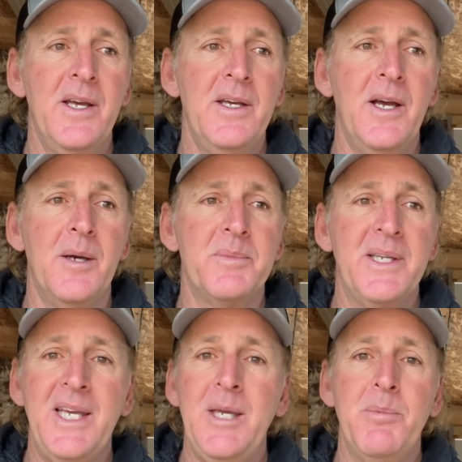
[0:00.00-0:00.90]
um, to
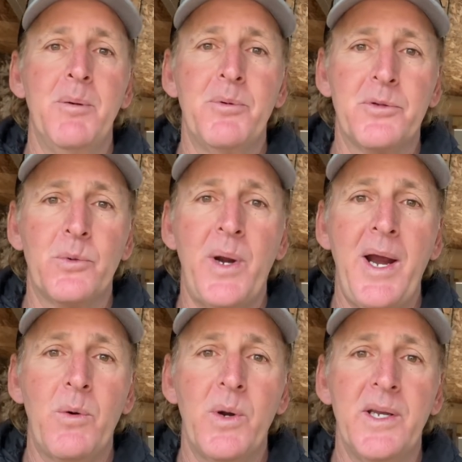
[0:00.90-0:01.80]
keep up with the
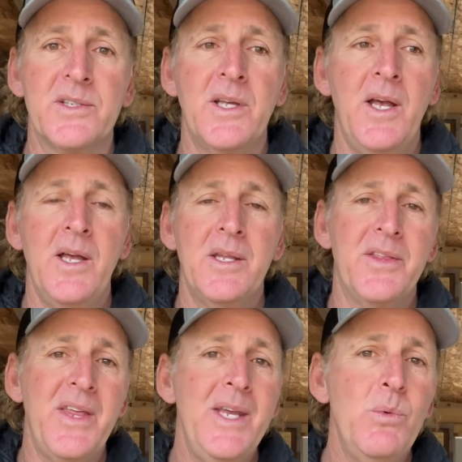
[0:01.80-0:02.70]
rat race. The
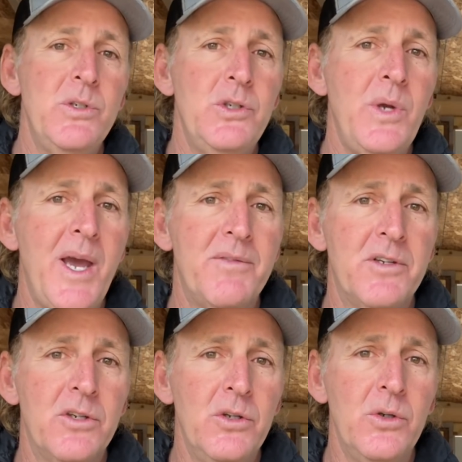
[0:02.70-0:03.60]
thing which you have to
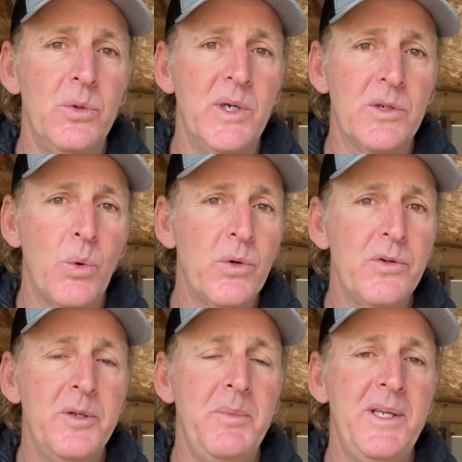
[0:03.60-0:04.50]
do in order
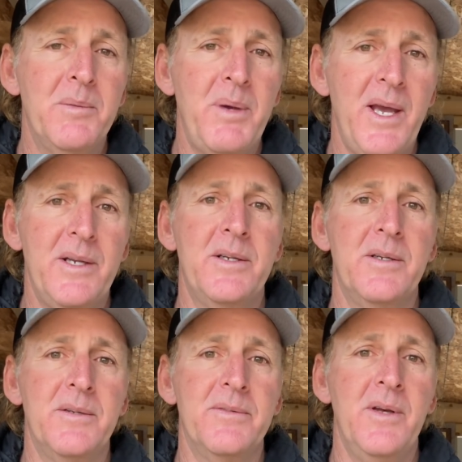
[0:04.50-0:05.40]
to be
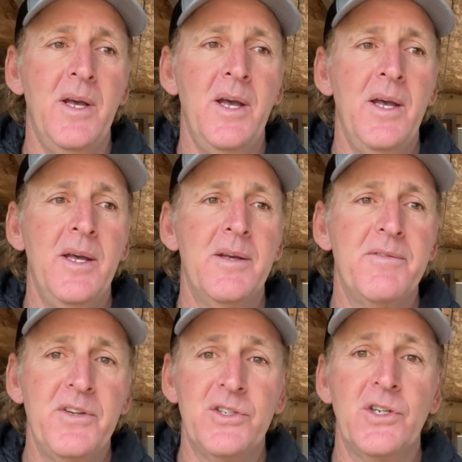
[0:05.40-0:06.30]
competitive,
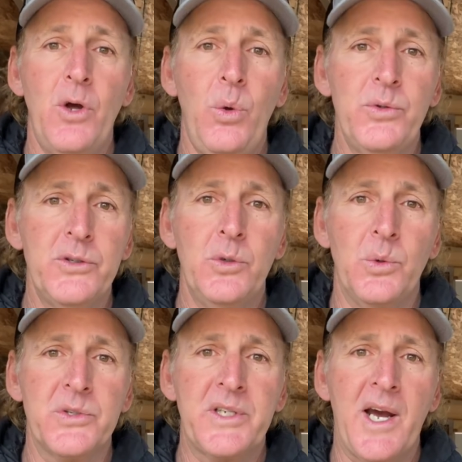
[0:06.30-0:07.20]
fishing old
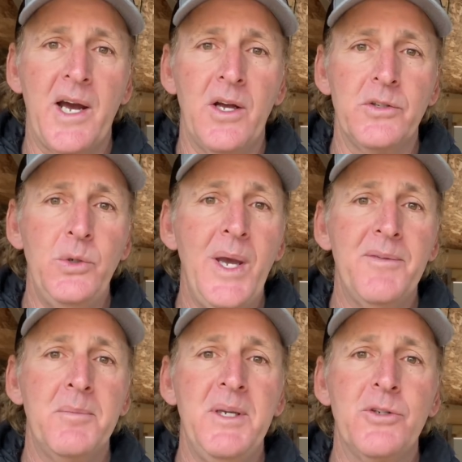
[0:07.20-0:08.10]
school style, you have
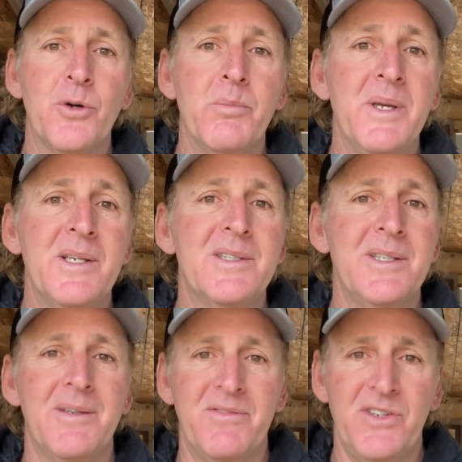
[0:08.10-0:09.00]
to be
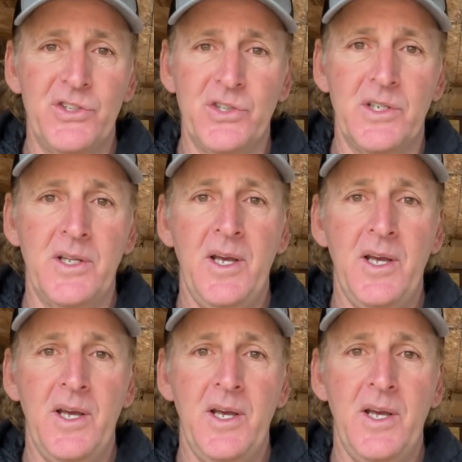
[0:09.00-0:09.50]
tremendously efficient